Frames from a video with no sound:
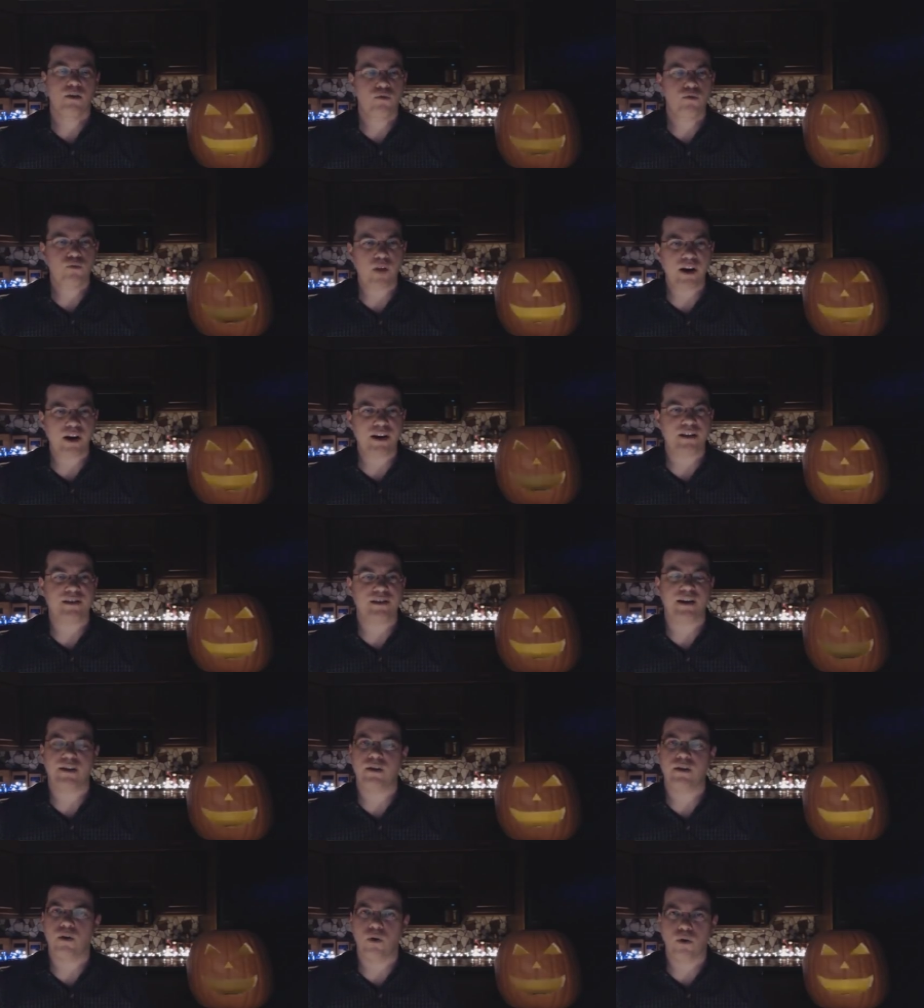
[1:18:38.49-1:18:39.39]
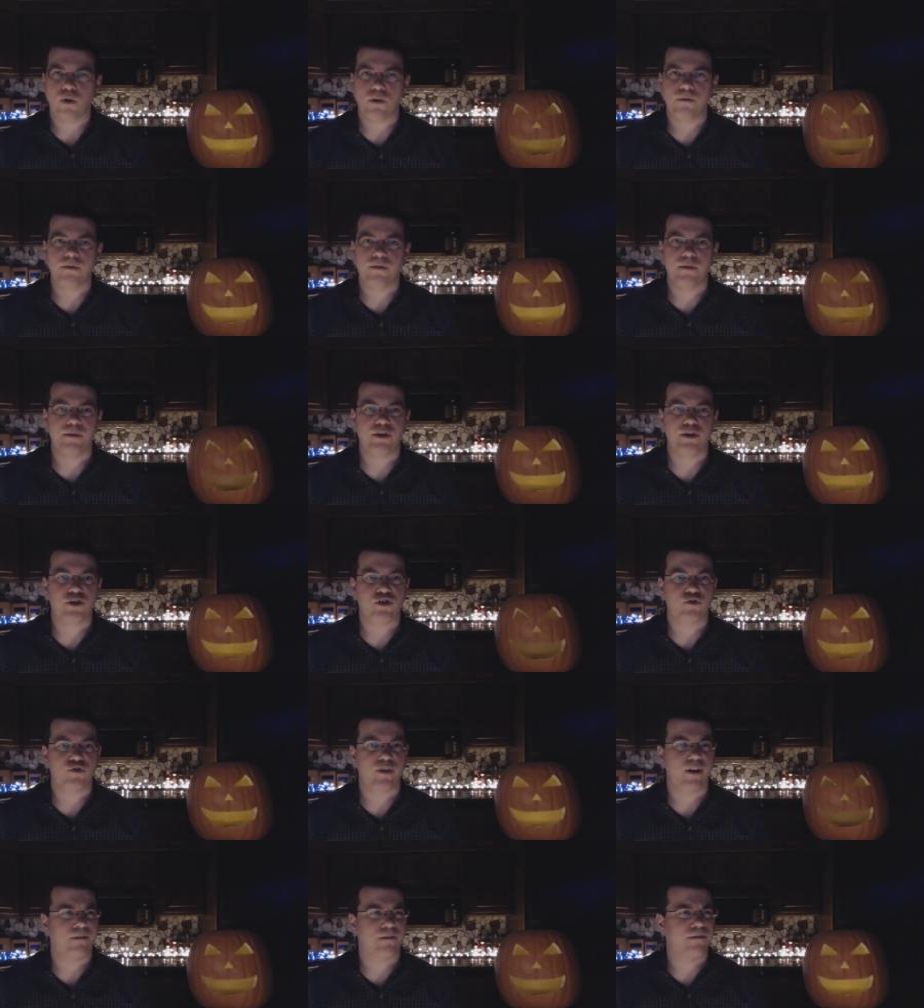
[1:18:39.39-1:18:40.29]
Their writings on the horror film
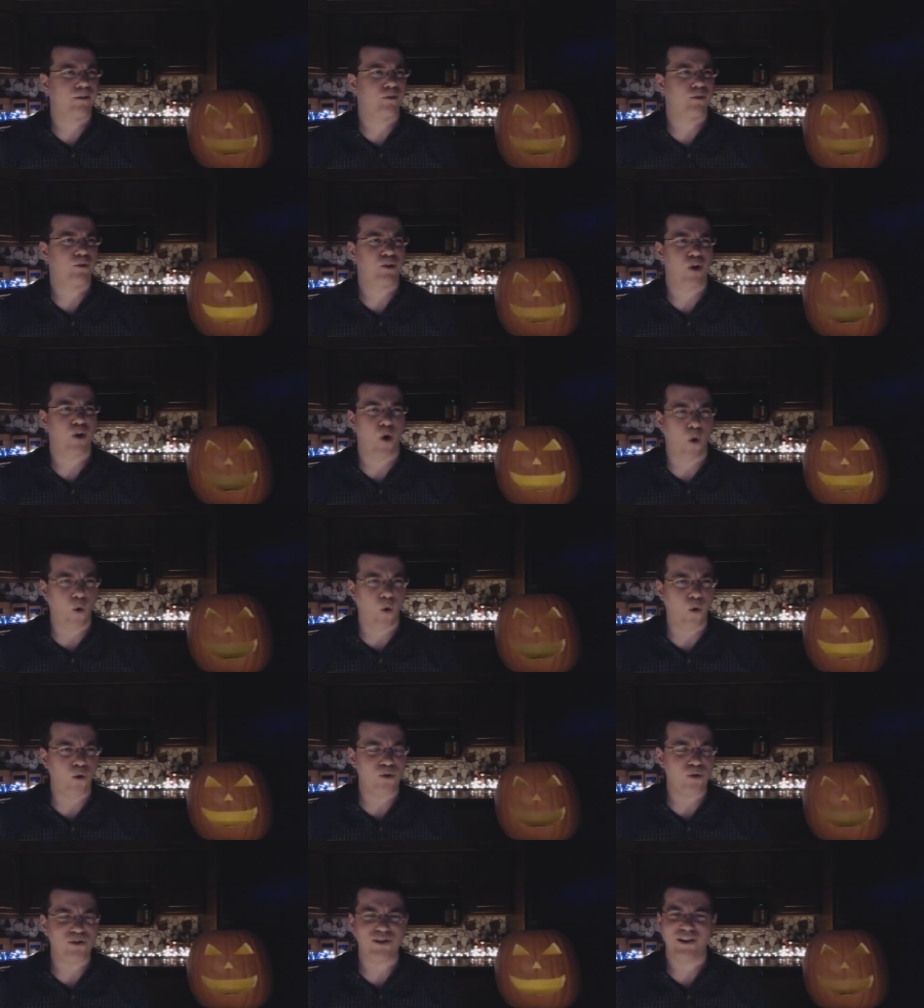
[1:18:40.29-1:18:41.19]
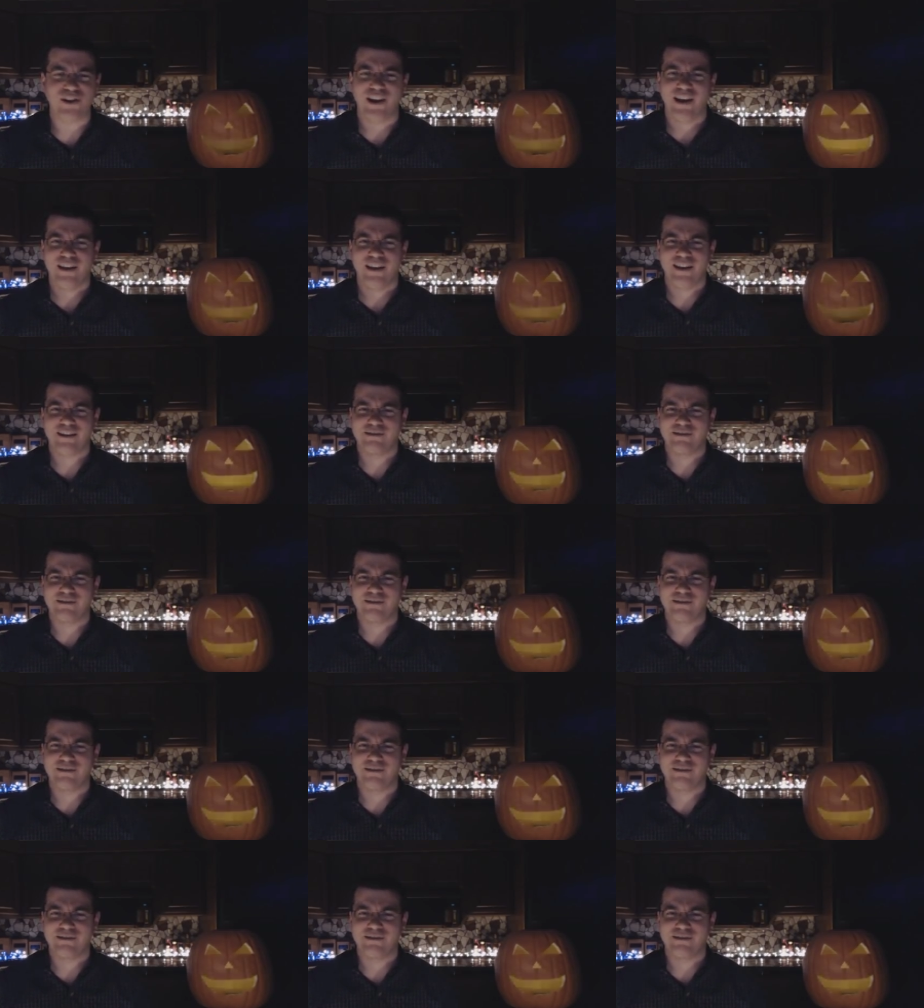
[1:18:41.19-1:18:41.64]
industry are filled with holes,